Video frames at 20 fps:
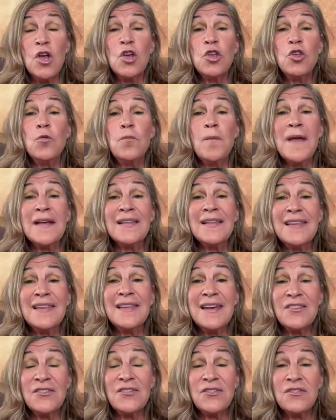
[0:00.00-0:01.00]
You make a
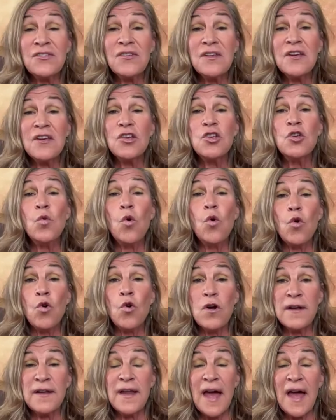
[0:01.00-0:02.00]
list, you
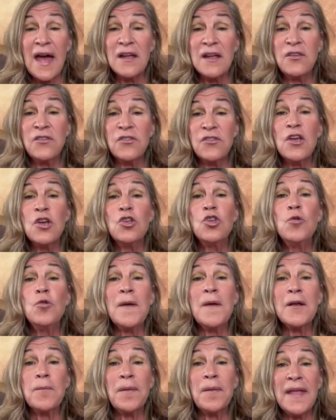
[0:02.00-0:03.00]
organize, you
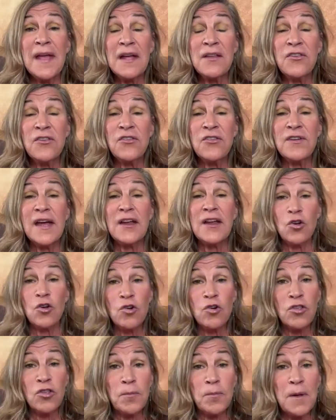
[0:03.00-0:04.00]
make a plan stand.
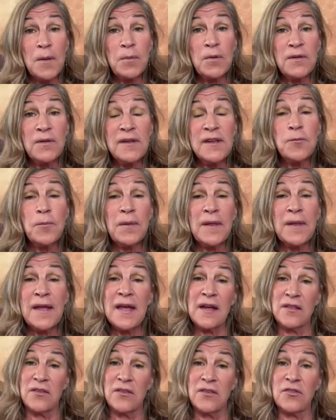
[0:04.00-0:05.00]
Earth people need
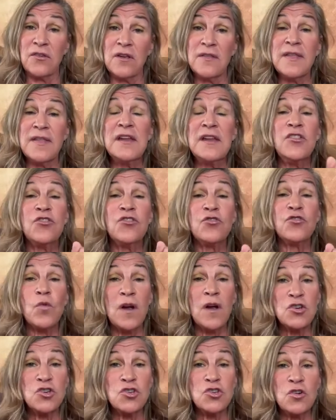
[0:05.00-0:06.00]
plans, they need
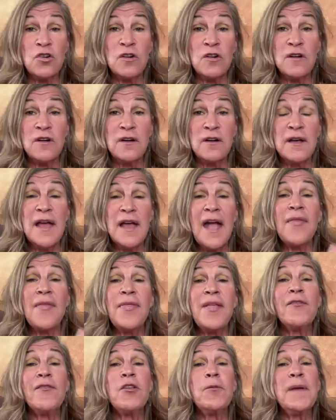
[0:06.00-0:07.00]
structure, and
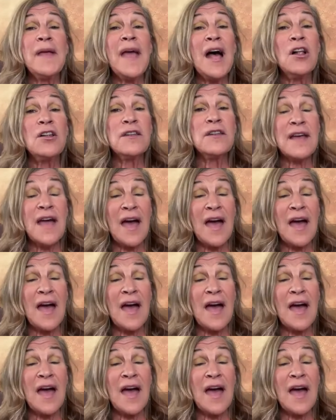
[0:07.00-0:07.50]
they have to be held